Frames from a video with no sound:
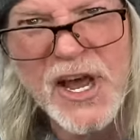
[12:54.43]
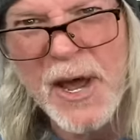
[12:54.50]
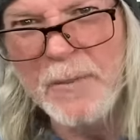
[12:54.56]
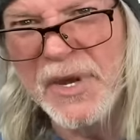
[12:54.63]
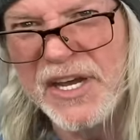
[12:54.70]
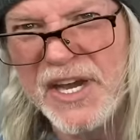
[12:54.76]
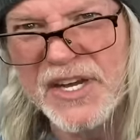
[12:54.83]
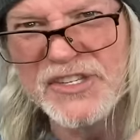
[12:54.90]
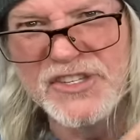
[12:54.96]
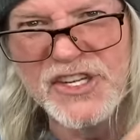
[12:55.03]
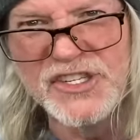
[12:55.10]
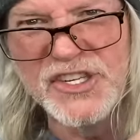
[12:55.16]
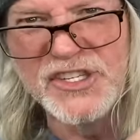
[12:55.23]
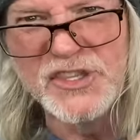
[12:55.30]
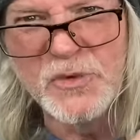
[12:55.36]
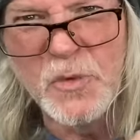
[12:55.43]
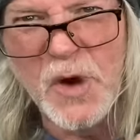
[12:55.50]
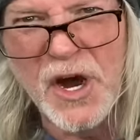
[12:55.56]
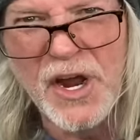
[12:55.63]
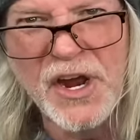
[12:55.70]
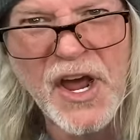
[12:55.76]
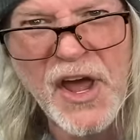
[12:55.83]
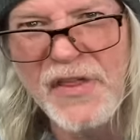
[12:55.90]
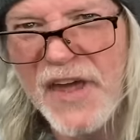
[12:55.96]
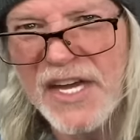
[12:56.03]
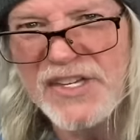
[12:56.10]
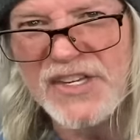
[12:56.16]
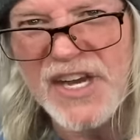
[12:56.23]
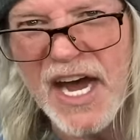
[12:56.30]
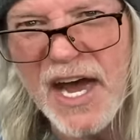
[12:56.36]
because this is the one
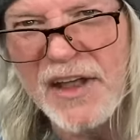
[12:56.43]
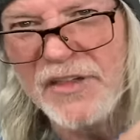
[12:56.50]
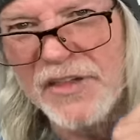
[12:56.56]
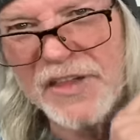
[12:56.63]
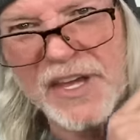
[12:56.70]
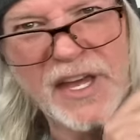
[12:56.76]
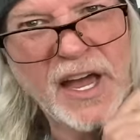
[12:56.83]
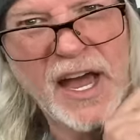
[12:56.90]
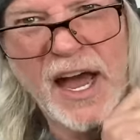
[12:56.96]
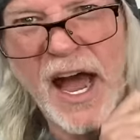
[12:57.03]
that's got the